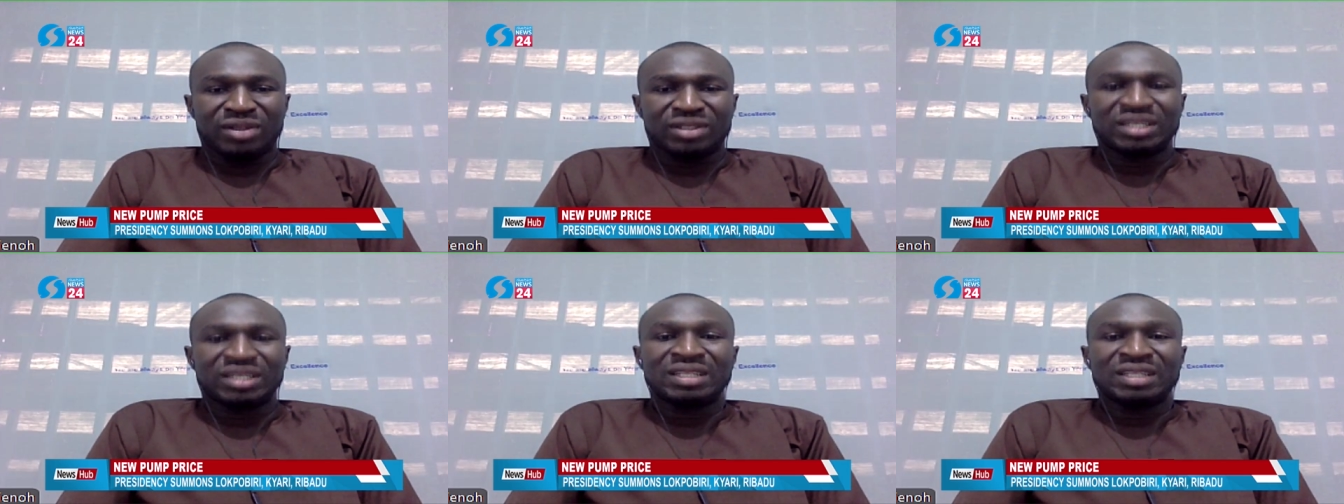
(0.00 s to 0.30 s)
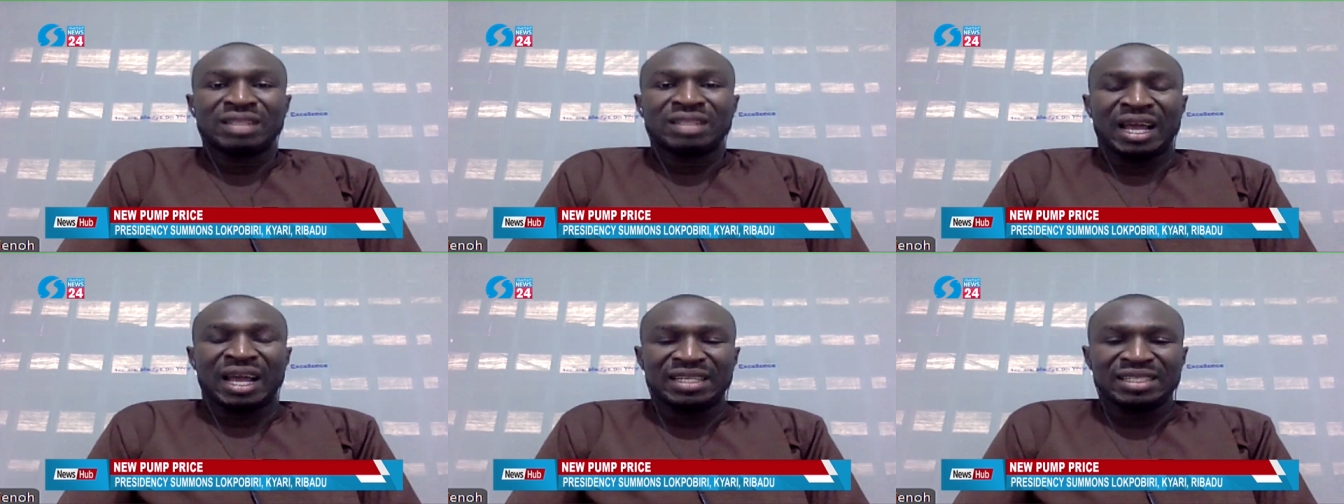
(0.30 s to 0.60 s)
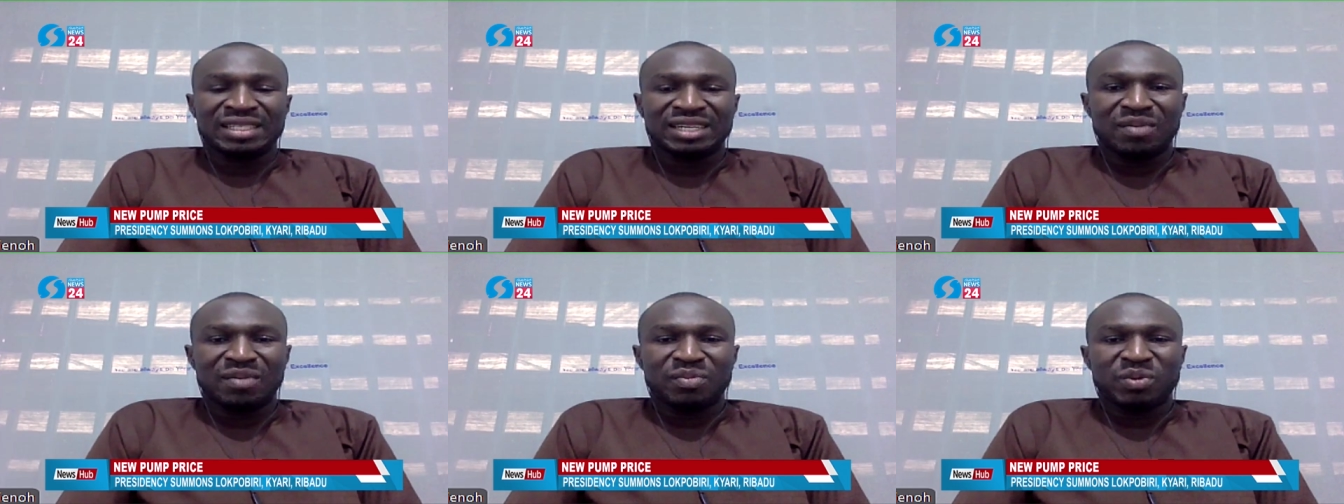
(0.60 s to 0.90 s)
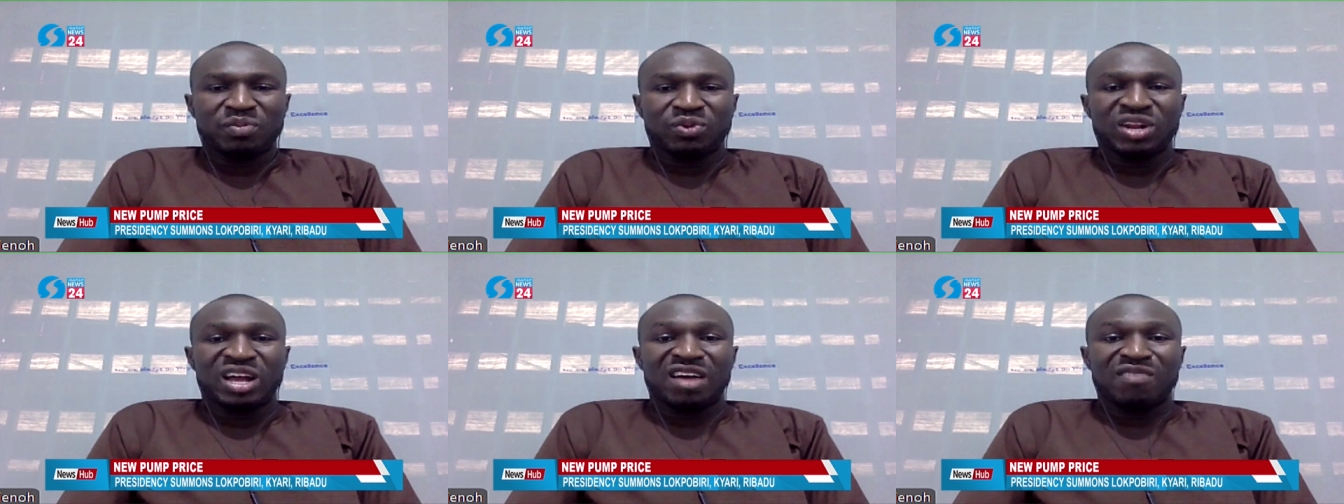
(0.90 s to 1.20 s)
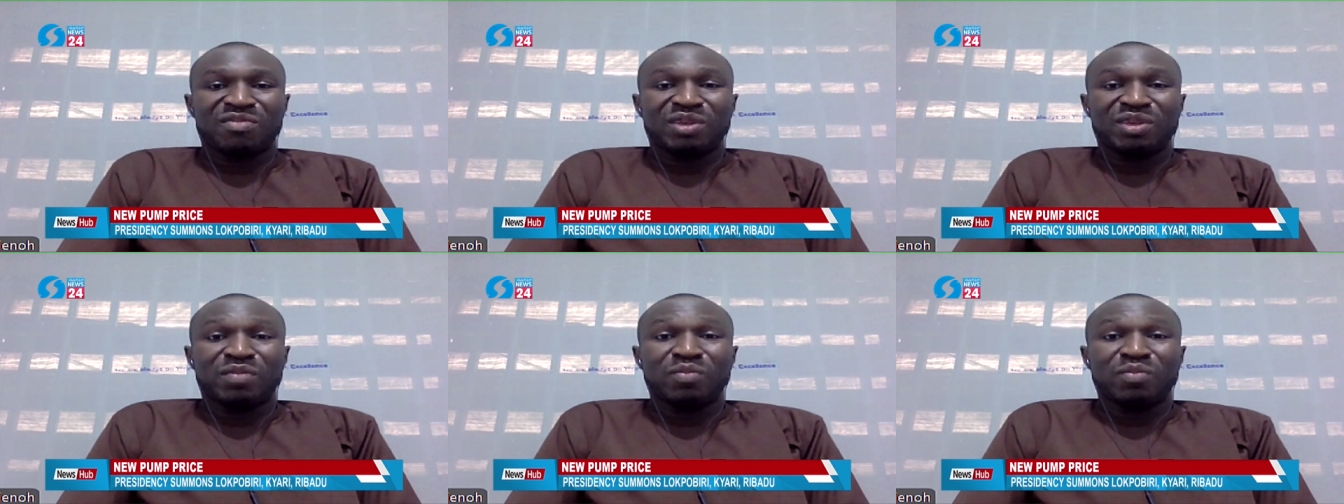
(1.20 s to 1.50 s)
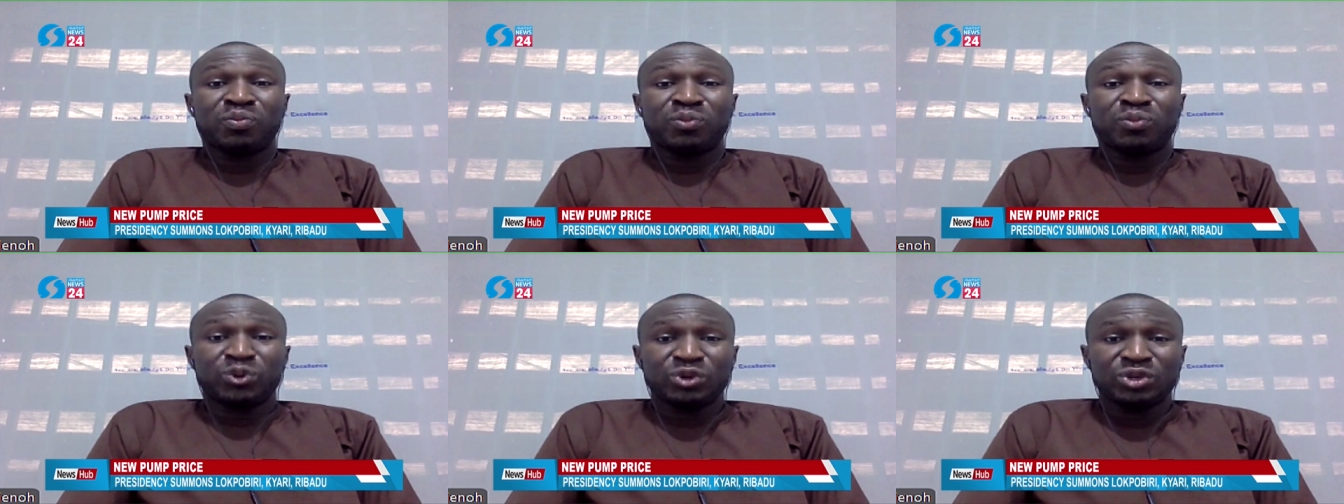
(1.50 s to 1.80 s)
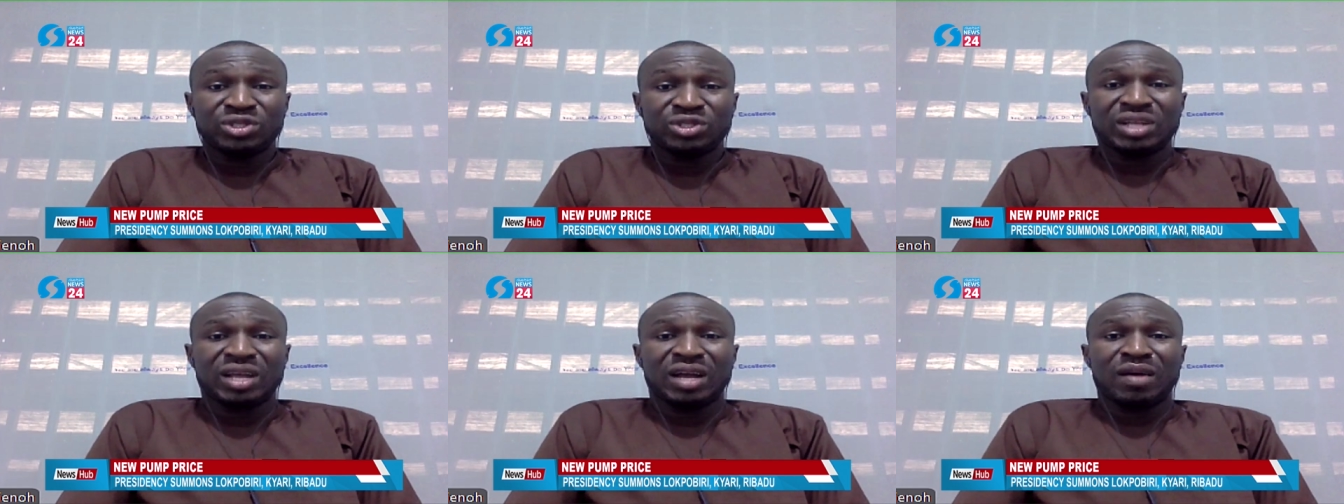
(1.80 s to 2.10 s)
The Nigerian people have been
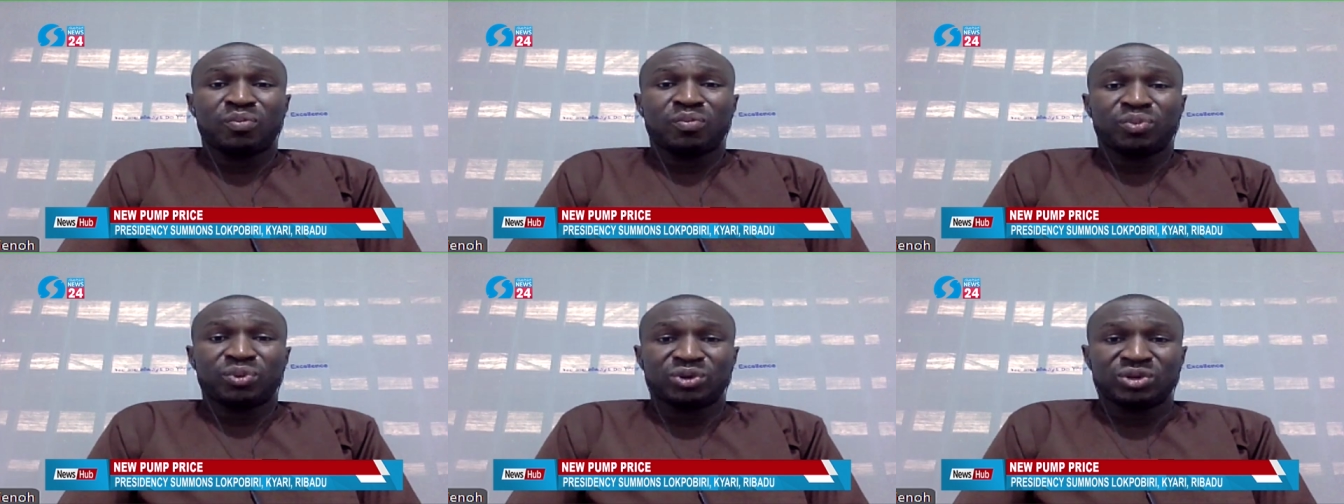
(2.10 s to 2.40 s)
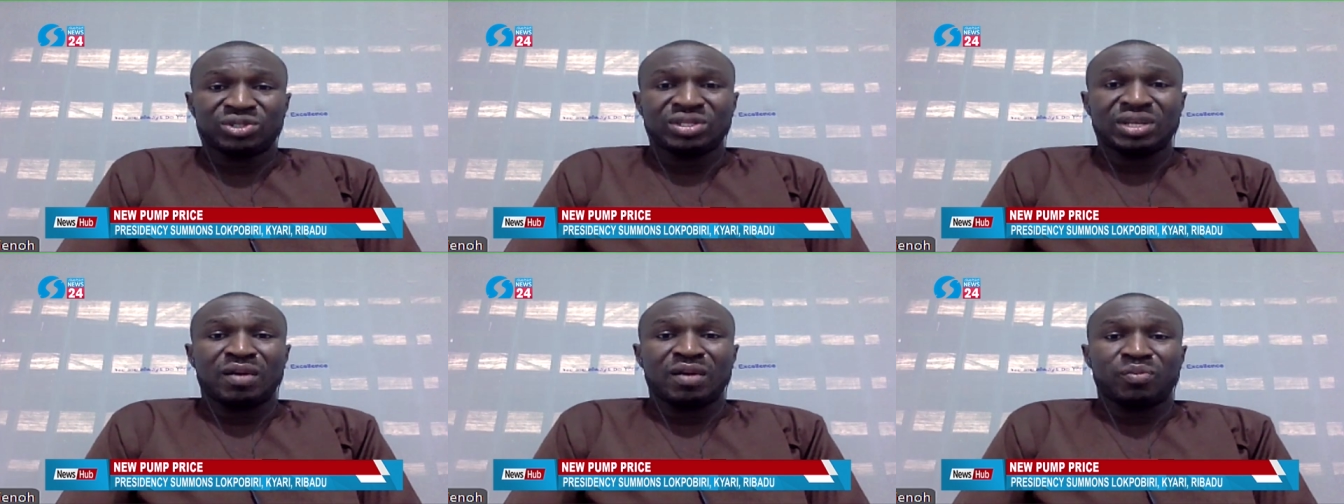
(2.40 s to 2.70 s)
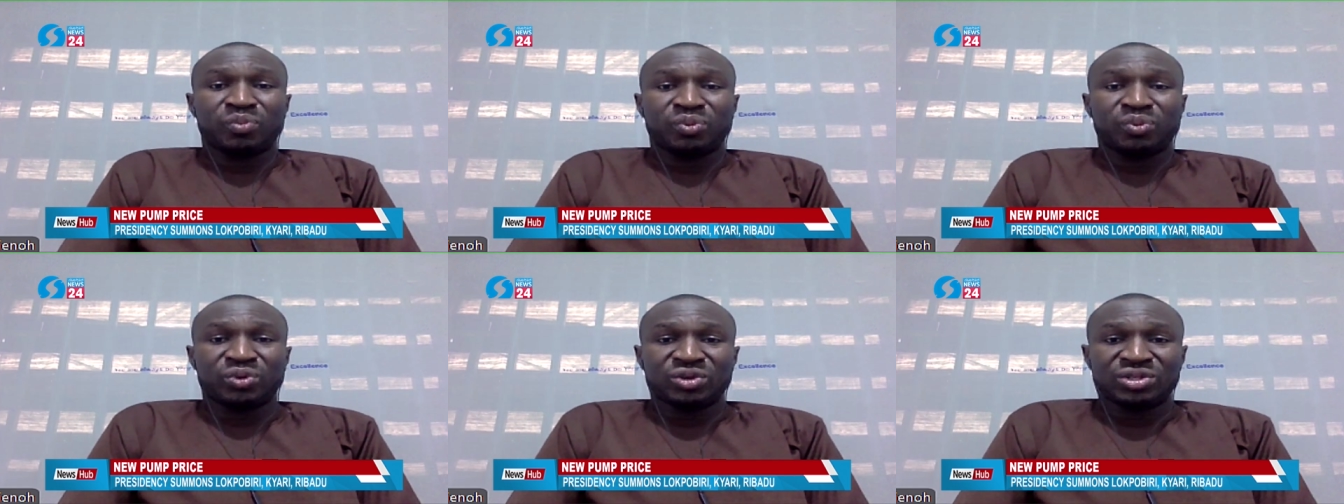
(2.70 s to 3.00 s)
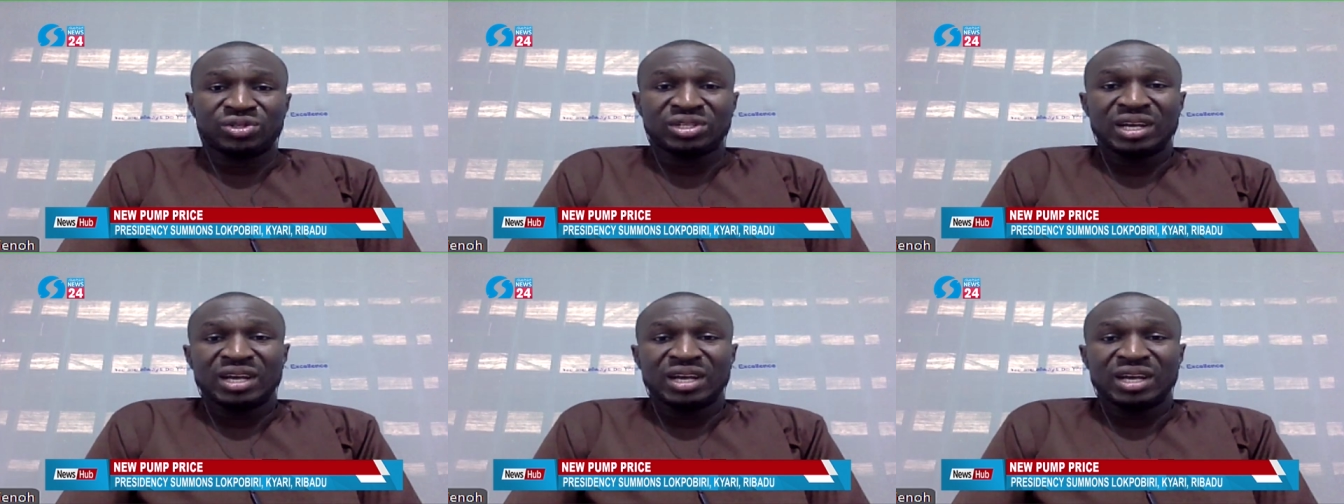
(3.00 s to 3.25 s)
pushed and pushed and pushed,